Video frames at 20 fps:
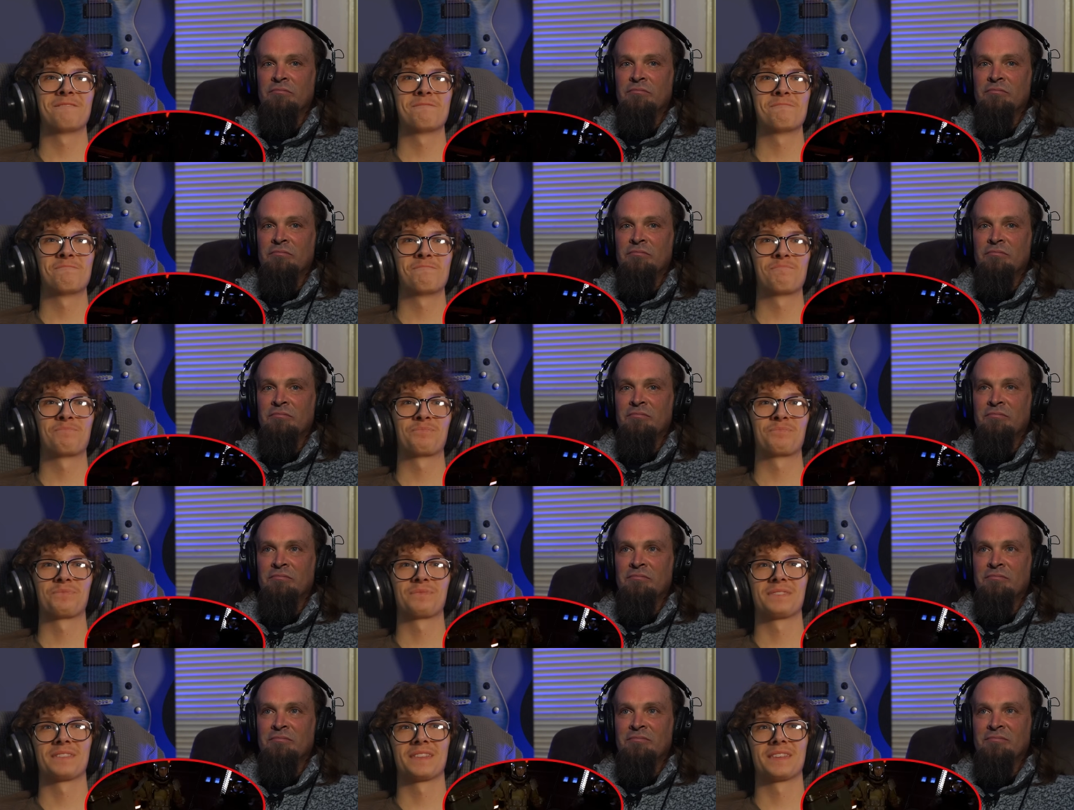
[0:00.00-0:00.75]

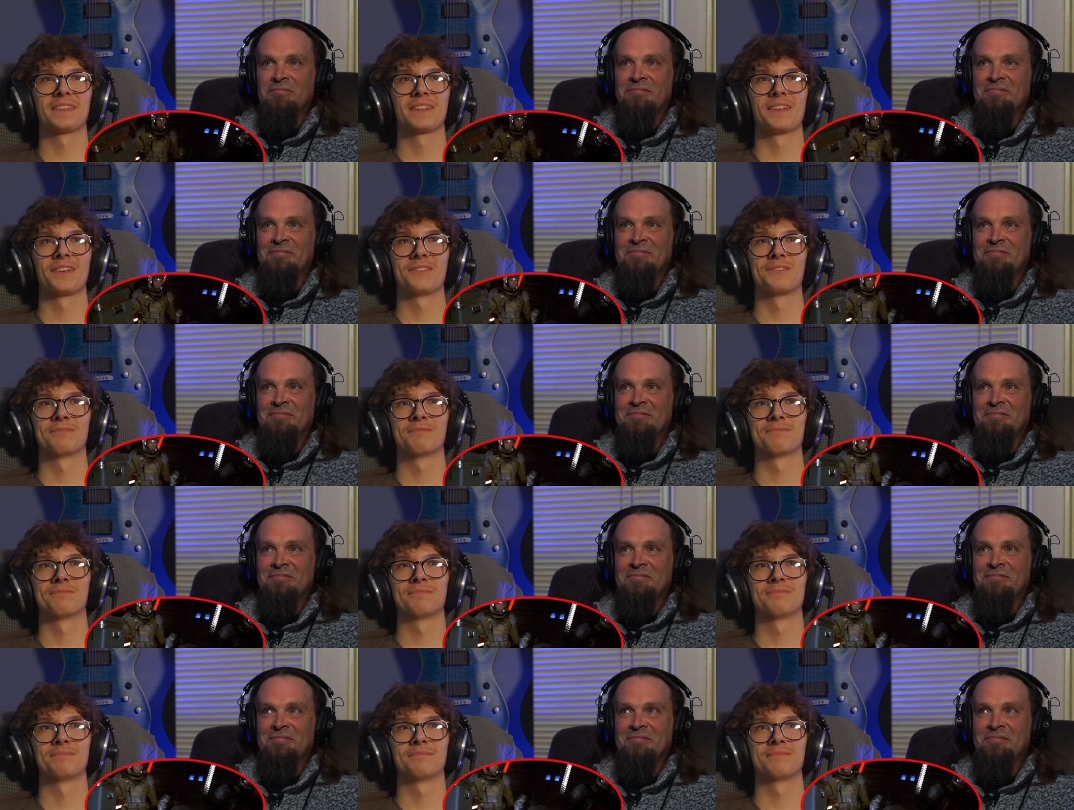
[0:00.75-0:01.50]

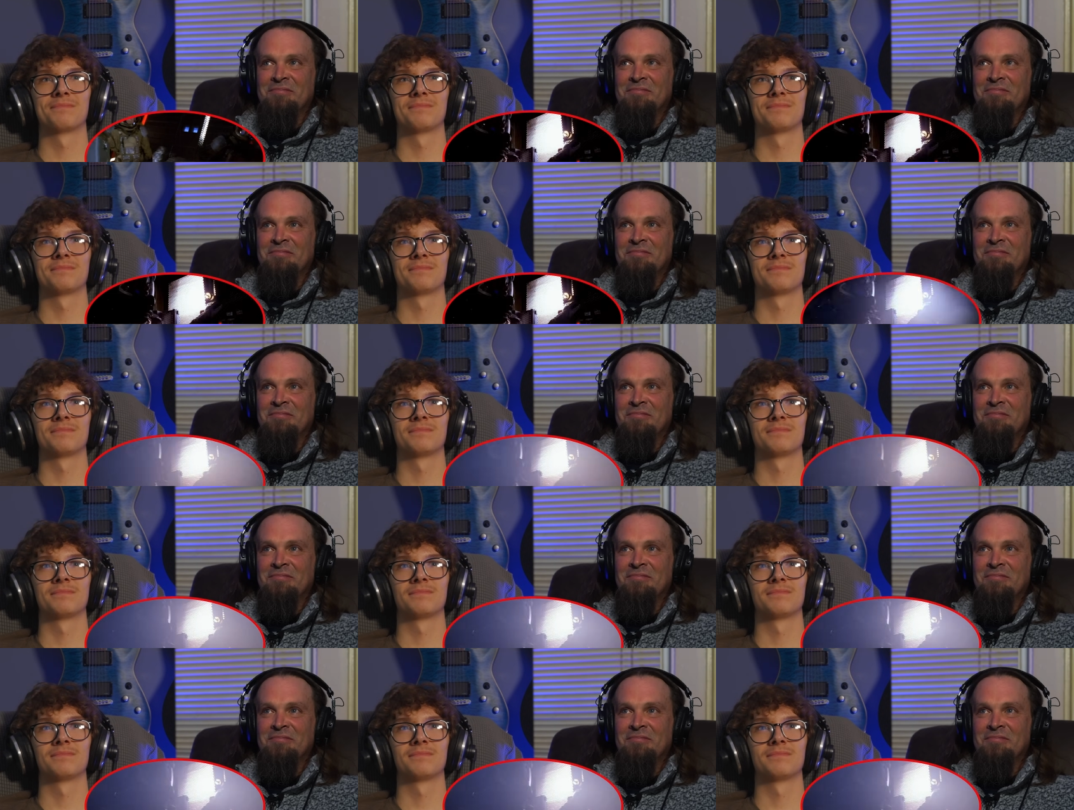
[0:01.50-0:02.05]
(silence)